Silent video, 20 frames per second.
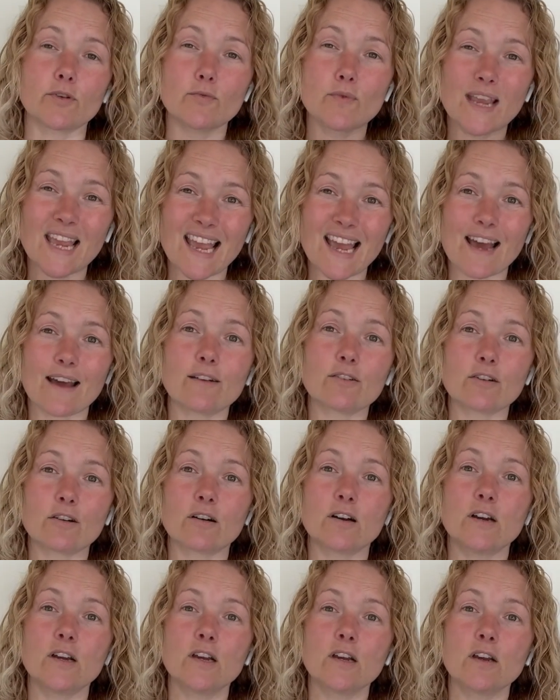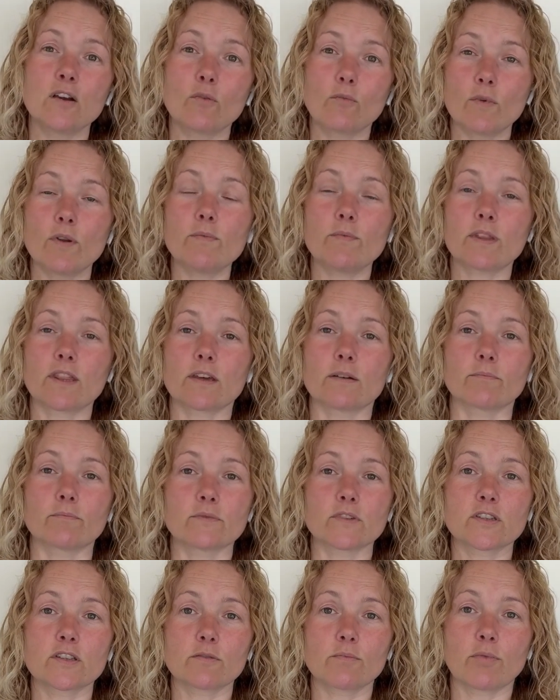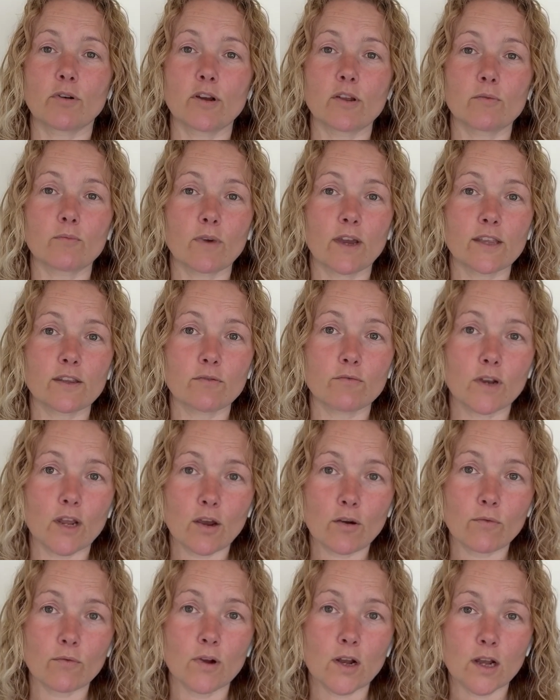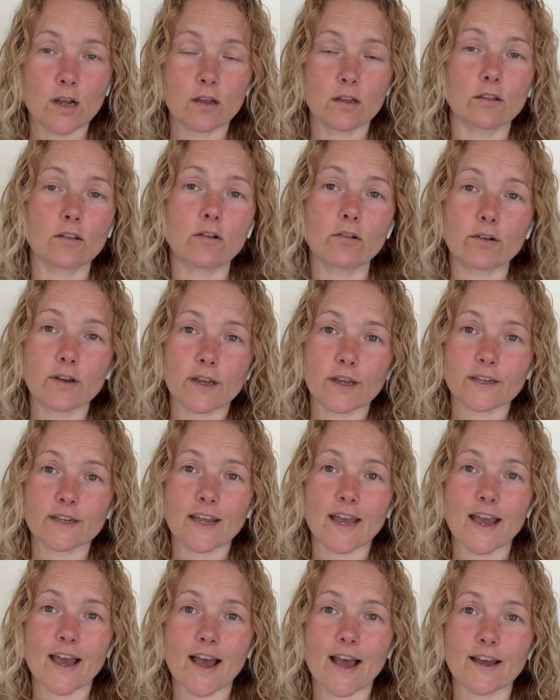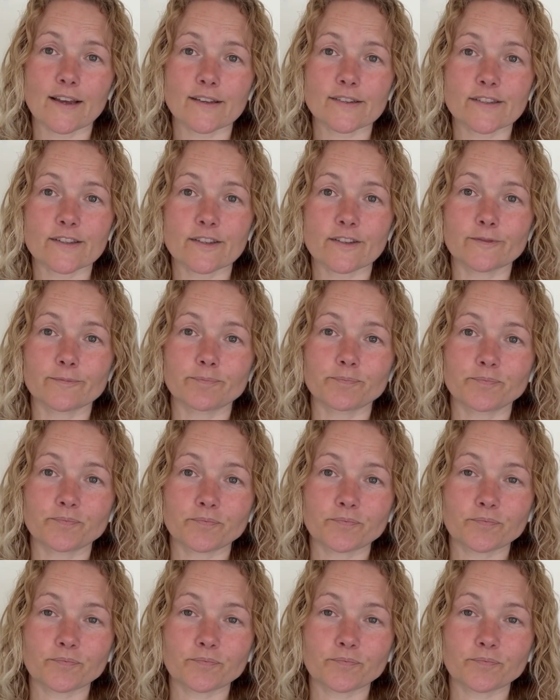You cannot win with them to the point where you no longer dare ask them.